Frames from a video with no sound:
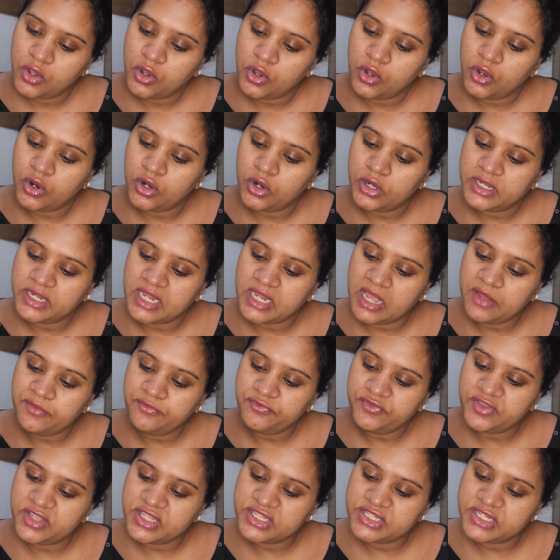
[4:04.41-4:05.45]
On
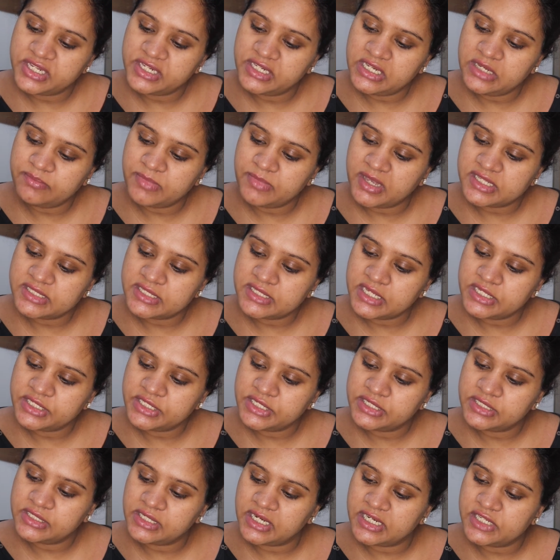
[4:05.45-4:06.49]
damp face, gently massage
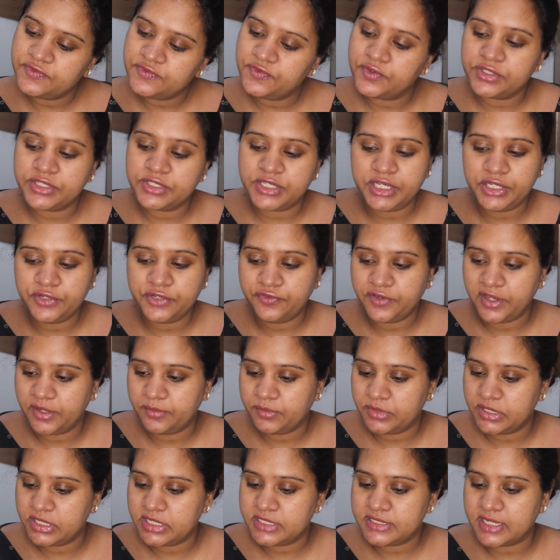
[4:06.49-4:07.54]
and cleanse for 3 to
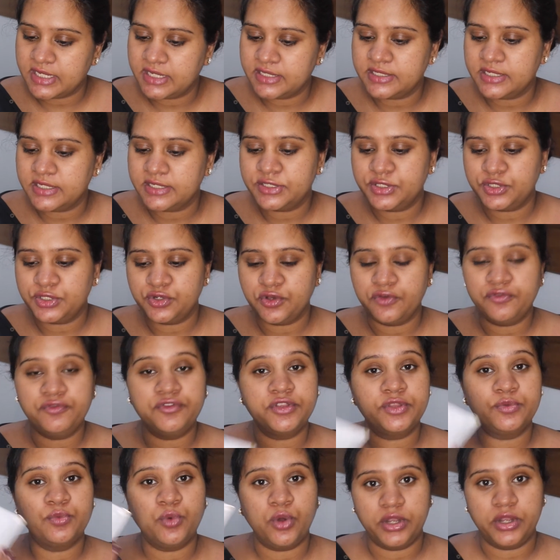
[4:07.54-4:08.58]
5 minutes and rinse it off
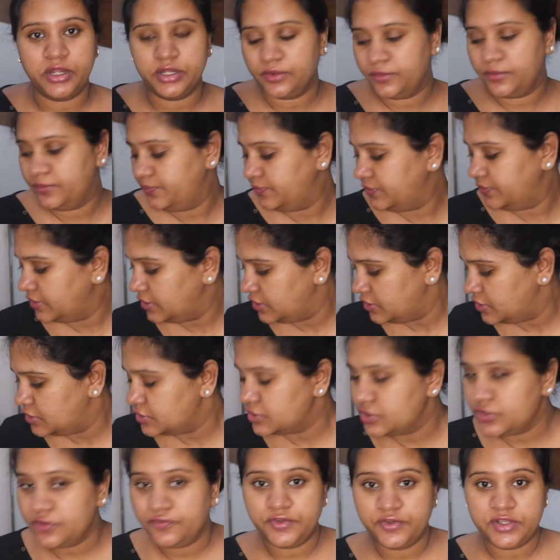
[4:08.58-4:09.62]
with water.
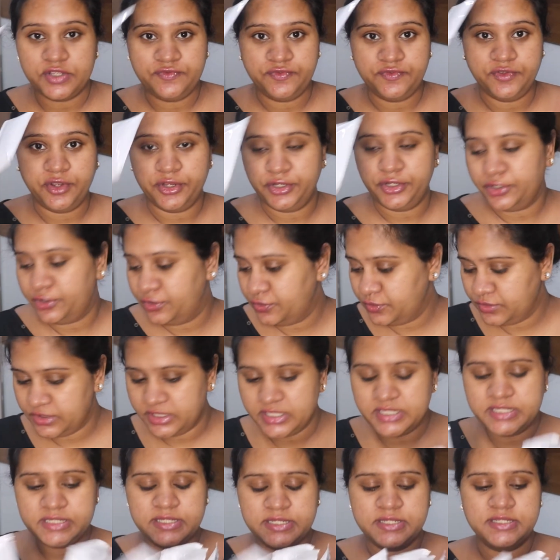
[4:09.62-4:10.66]
So first we're going to do
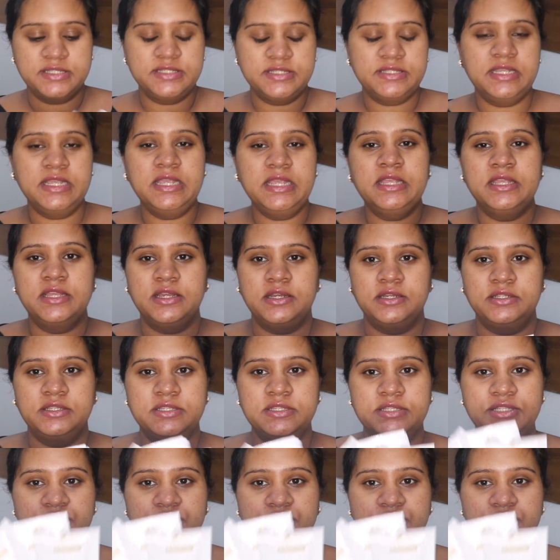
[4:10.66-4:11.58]
this. See, this